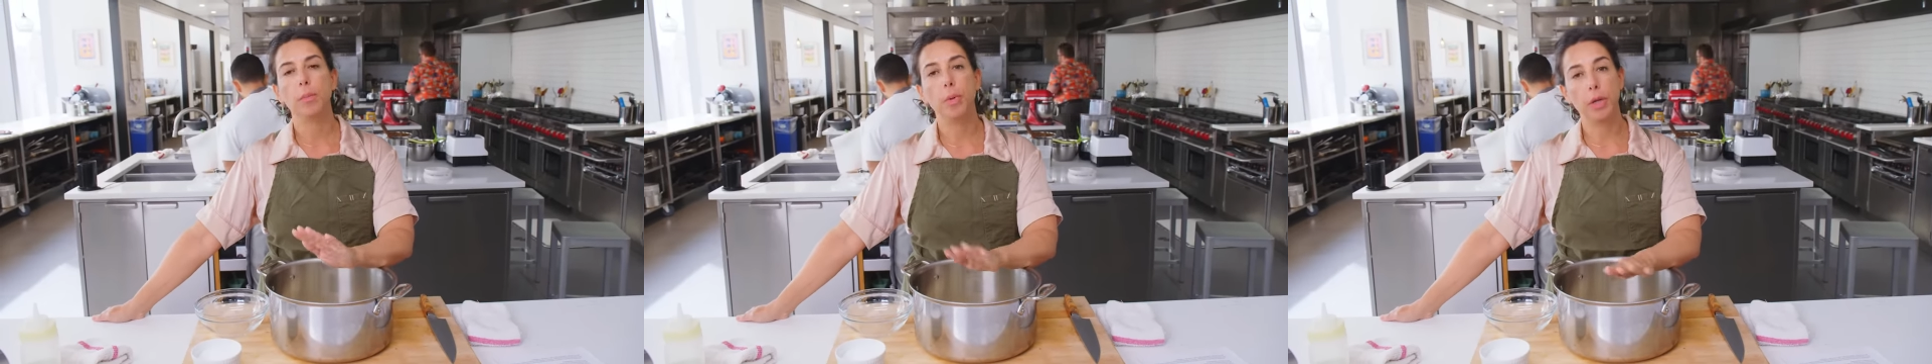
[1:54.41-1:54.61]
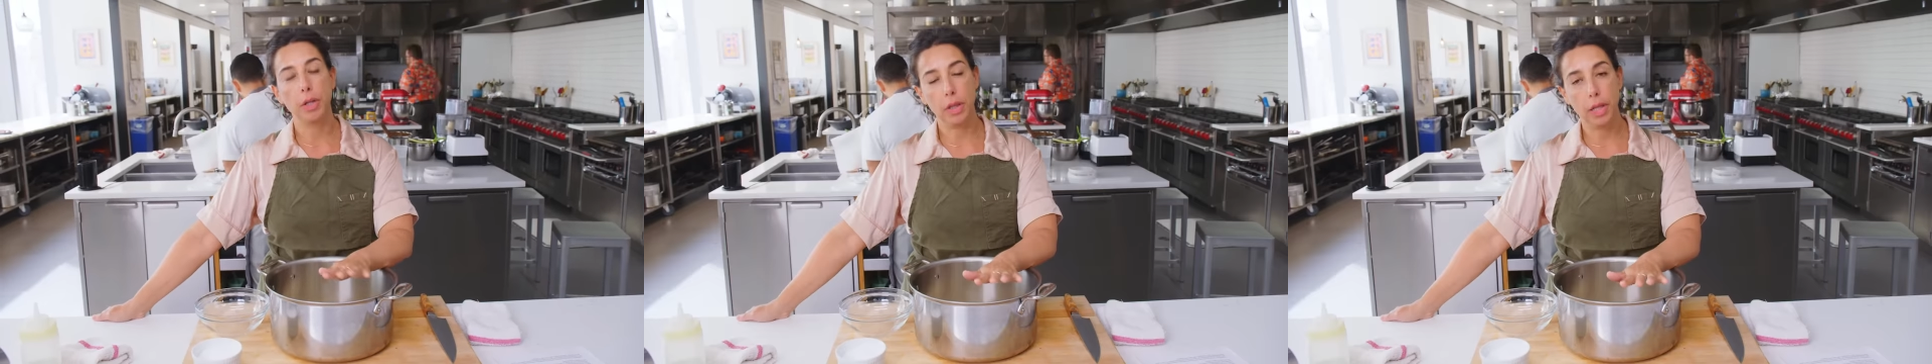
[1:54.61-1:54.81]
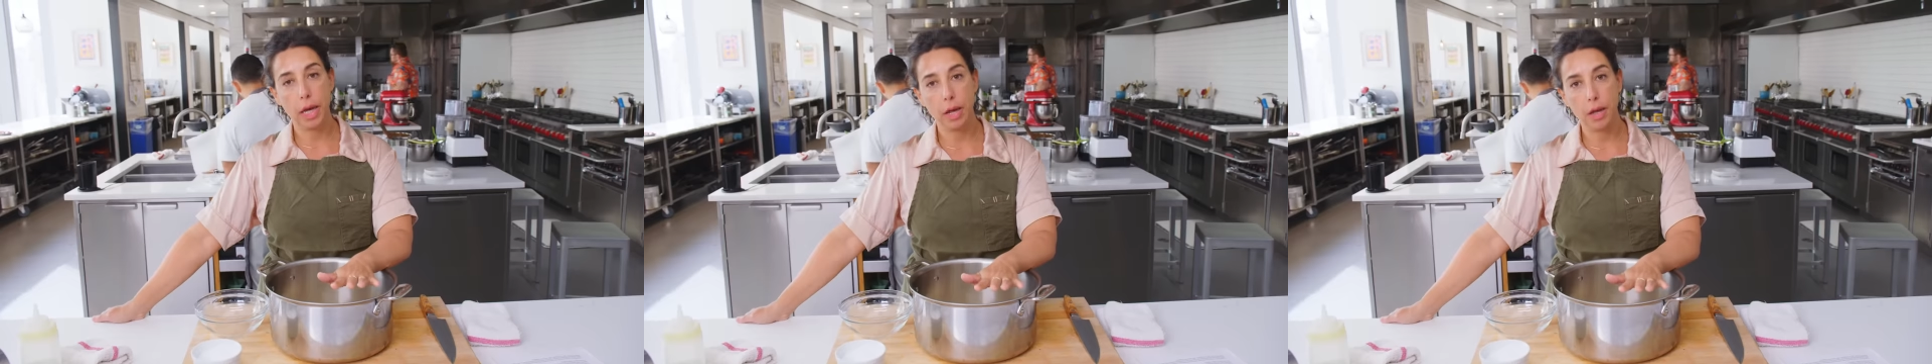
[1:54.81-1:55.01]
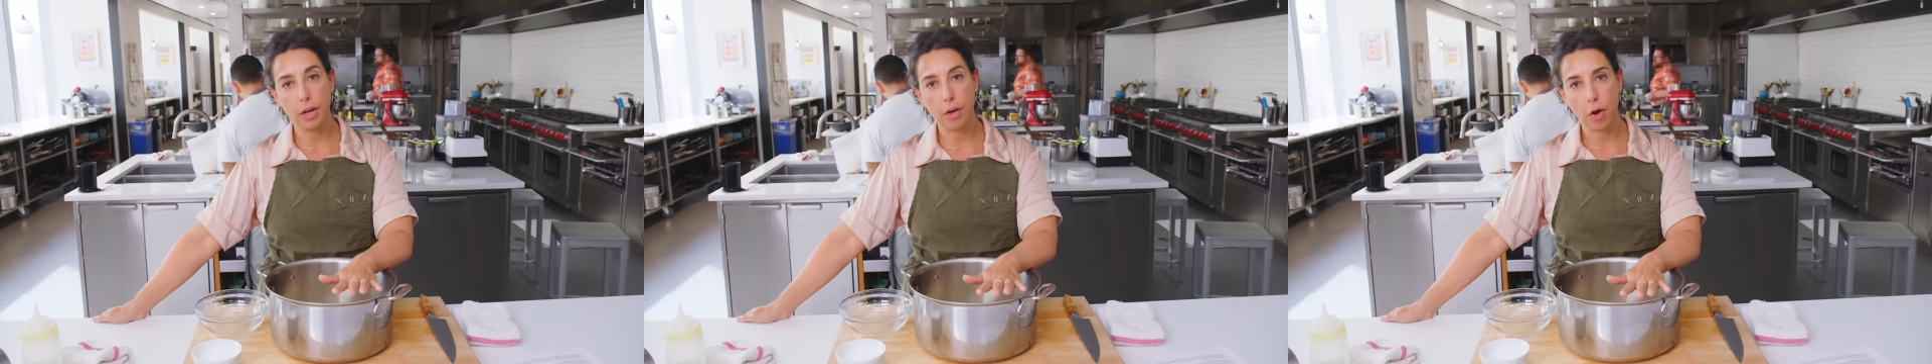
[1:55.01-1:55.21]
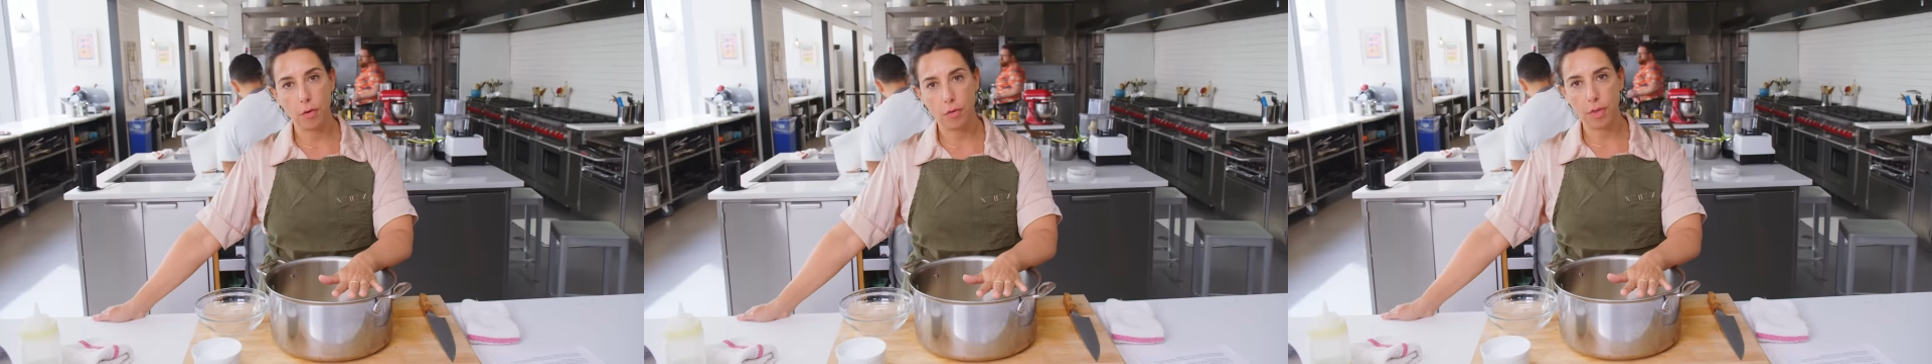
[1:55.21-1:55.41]
put a
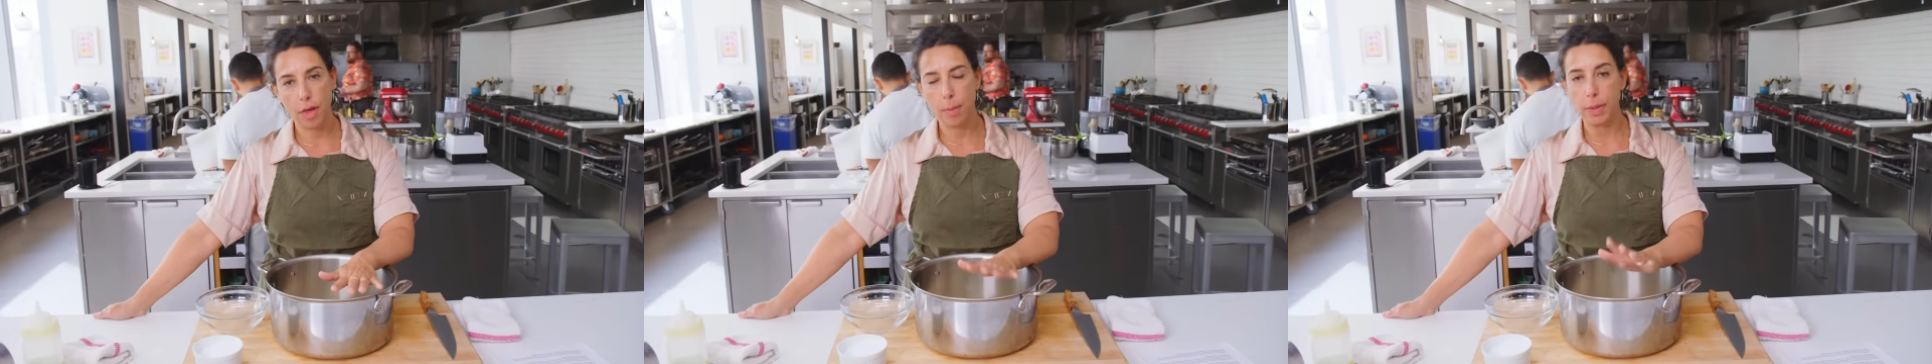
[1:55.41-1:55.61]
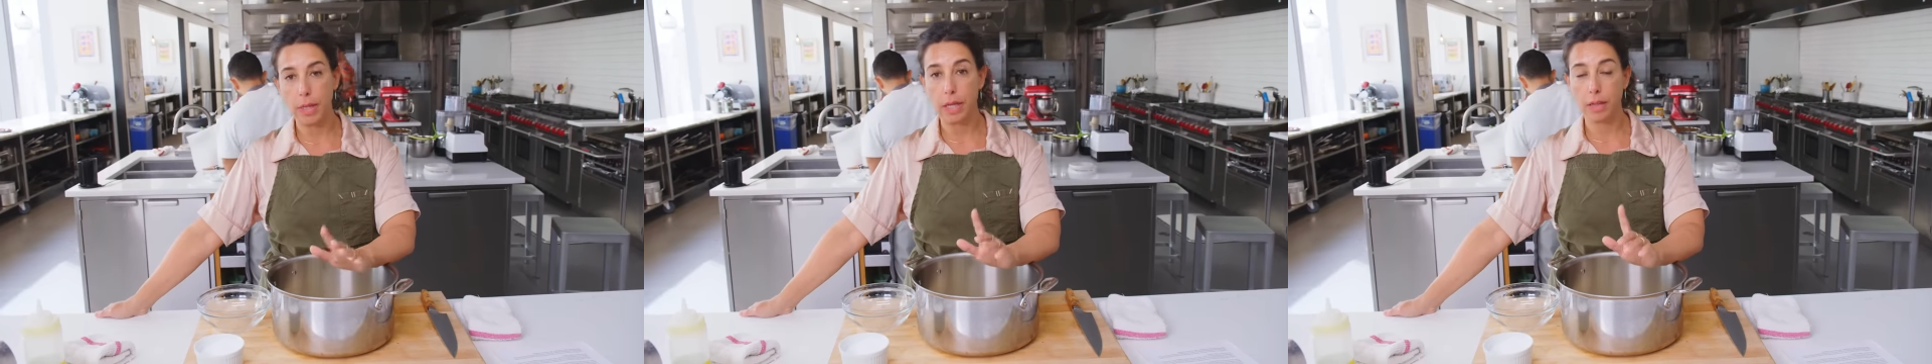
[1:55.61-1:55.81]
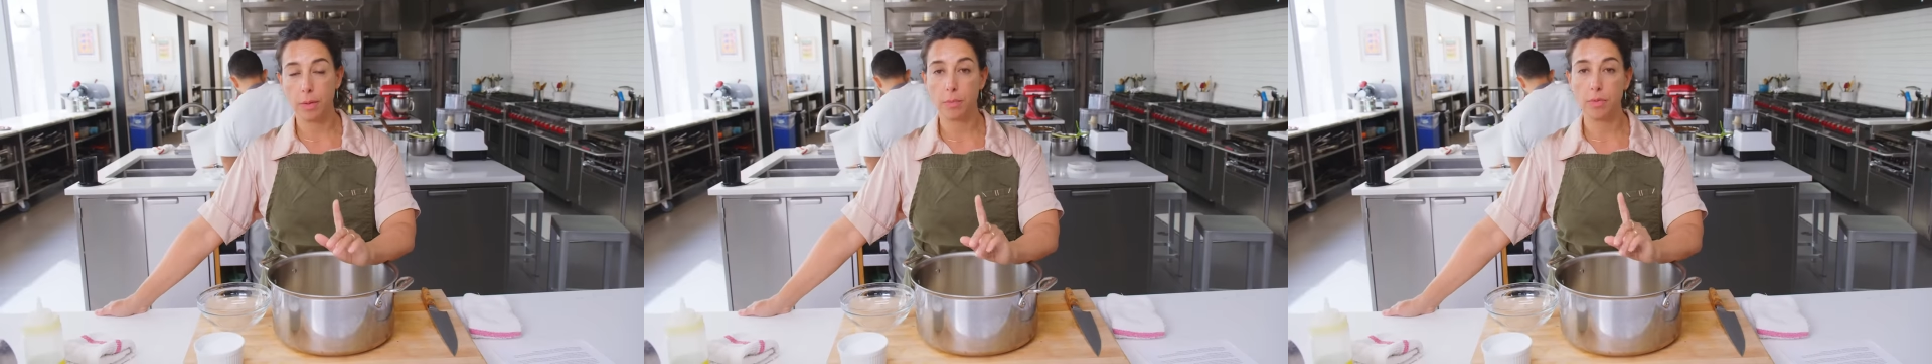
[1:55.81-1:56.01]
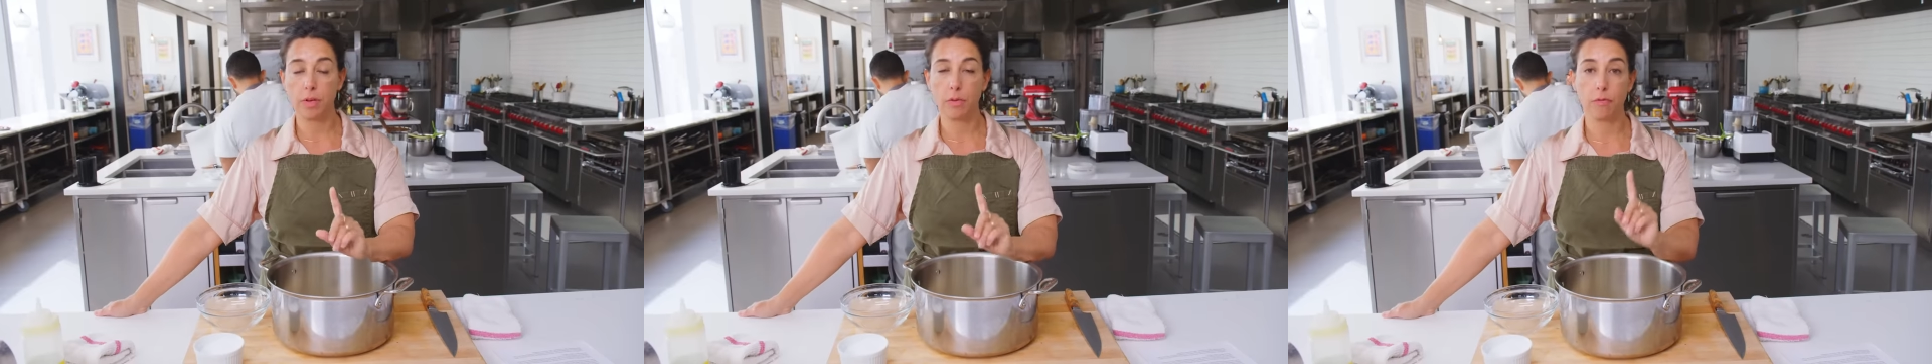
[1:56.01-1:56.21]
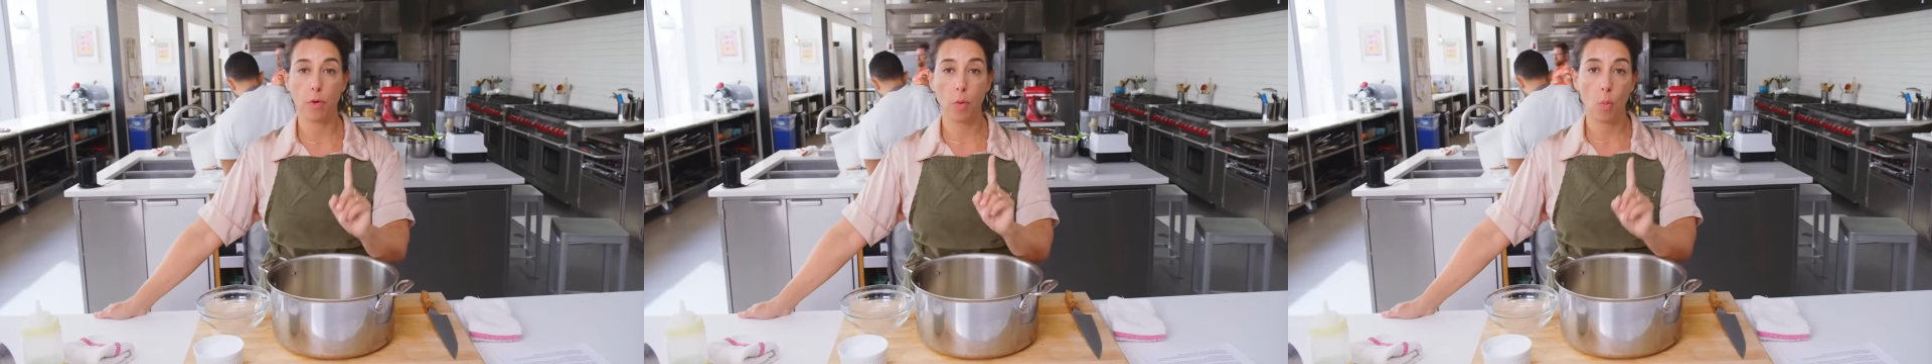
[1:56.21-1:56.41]
lid over them, and let them
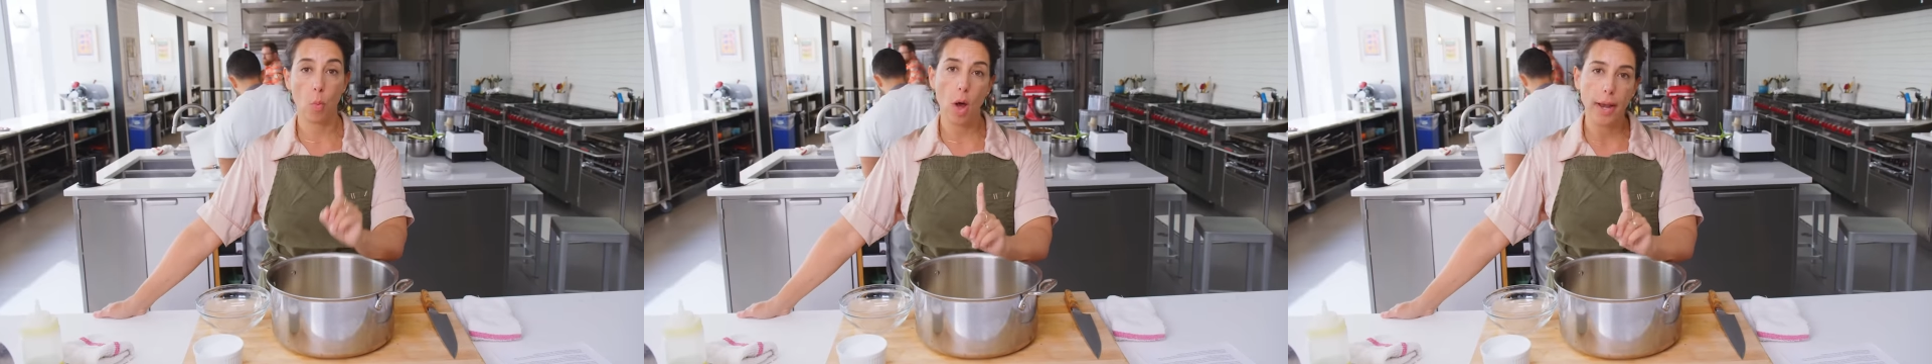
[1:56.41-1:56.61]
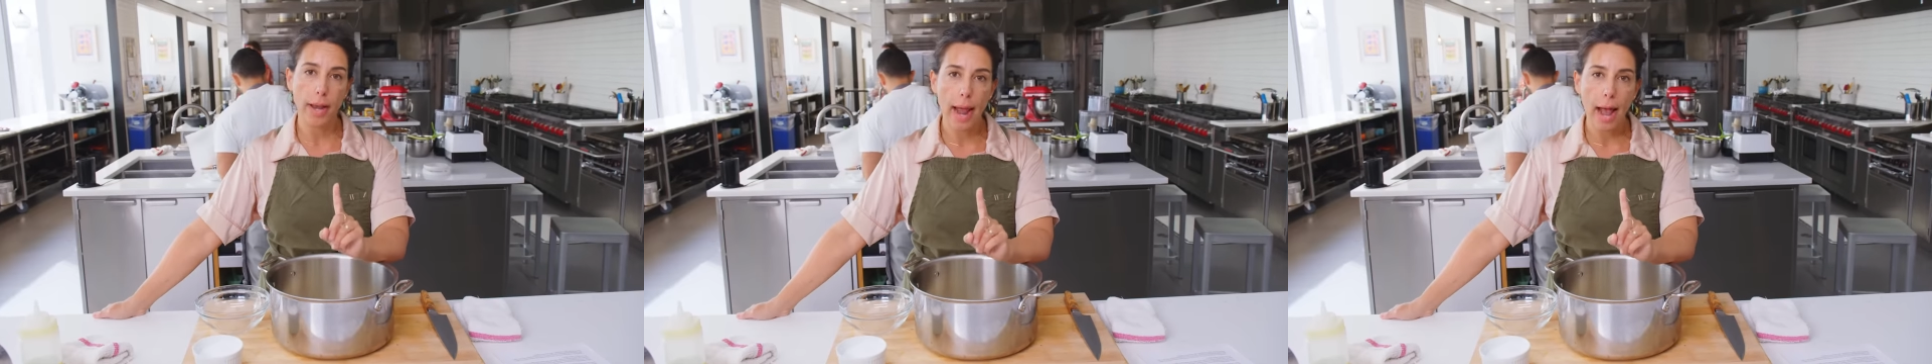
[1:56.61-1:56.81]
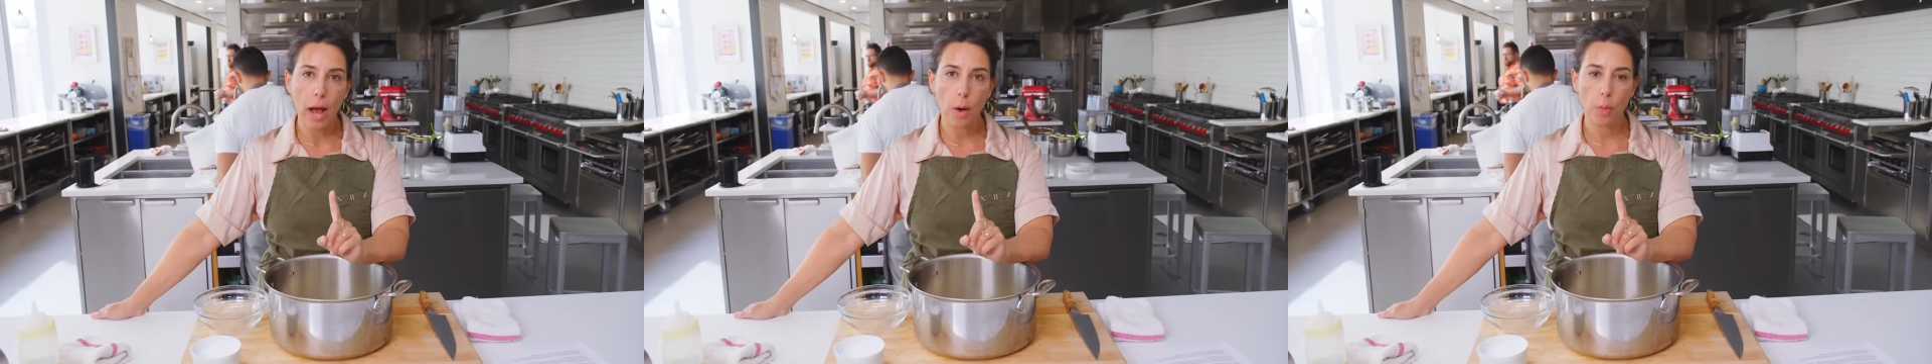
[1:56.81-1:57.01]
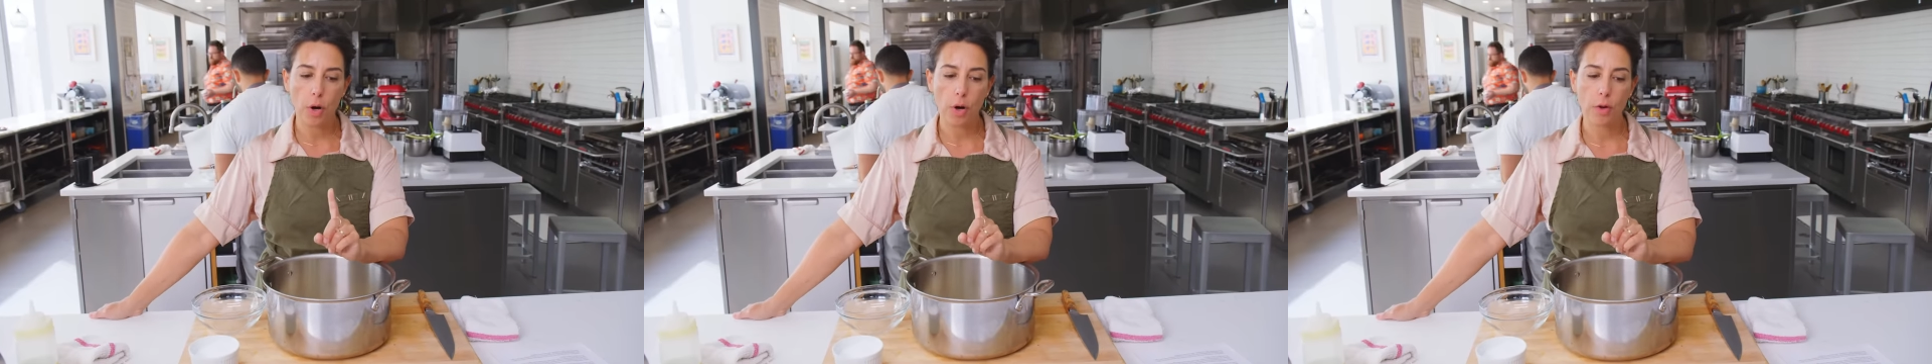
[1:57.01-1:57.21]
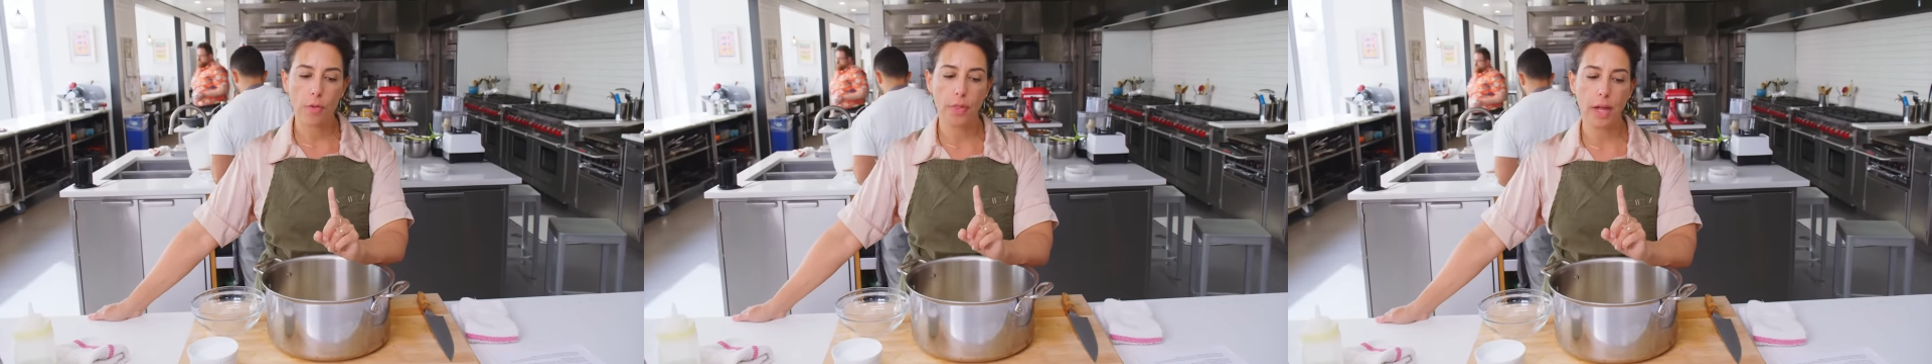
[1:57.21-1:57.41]
sit for one hour.